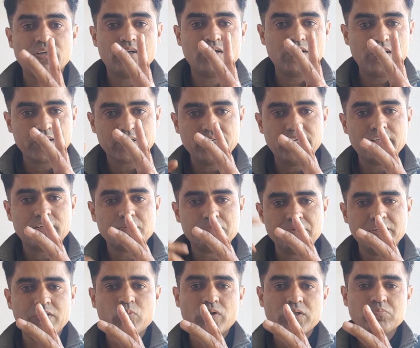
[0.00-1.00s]
I'll
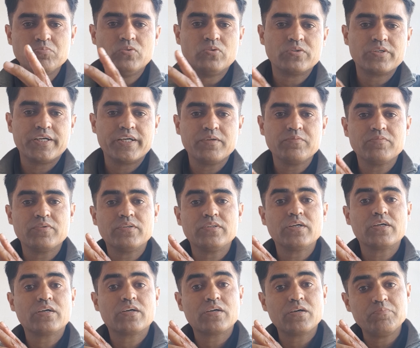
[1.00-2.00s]
repeat one more time.
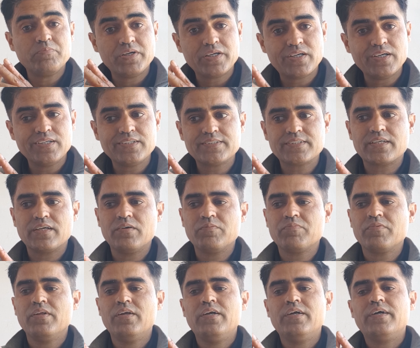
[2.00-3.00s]
The committed
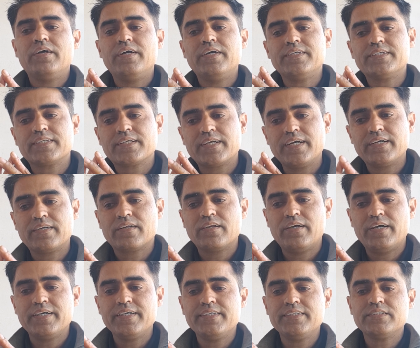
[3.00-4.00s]
step is
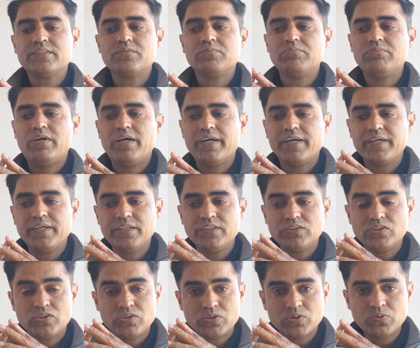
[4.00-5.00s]
catalyzed by
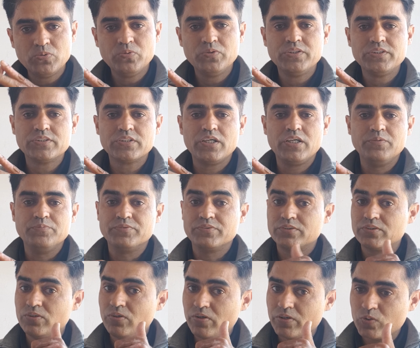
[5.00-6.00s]
two
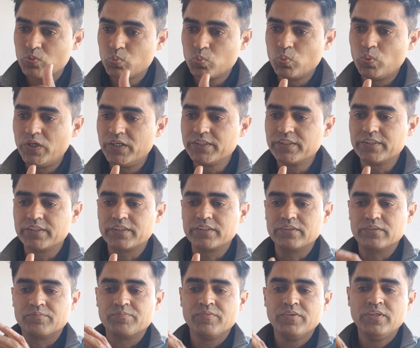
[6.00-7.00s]
enzymes, not one
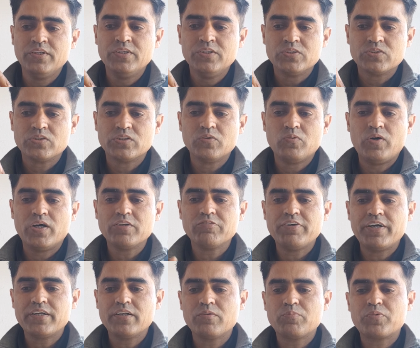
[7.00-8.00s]
here. So the one
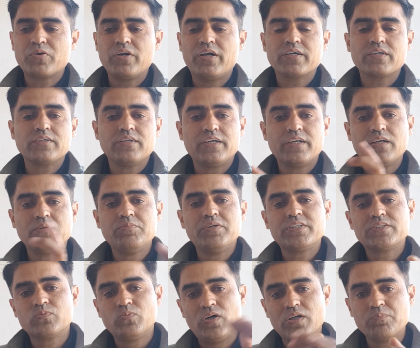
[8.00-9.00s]
final product
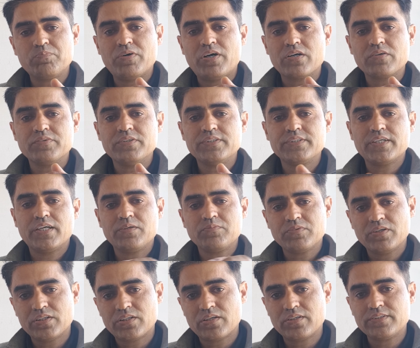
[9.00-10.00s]
inhibits one part of the enzyme,
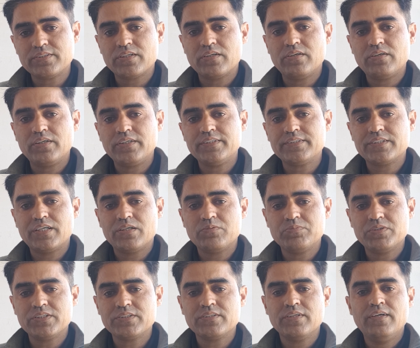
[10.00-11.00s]
the other enzyme
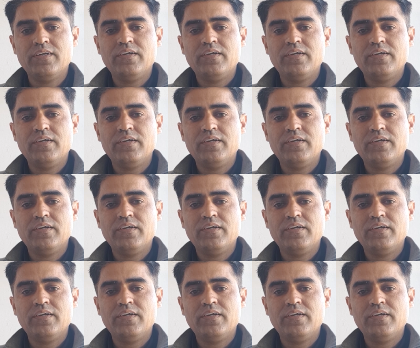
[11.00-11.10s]
is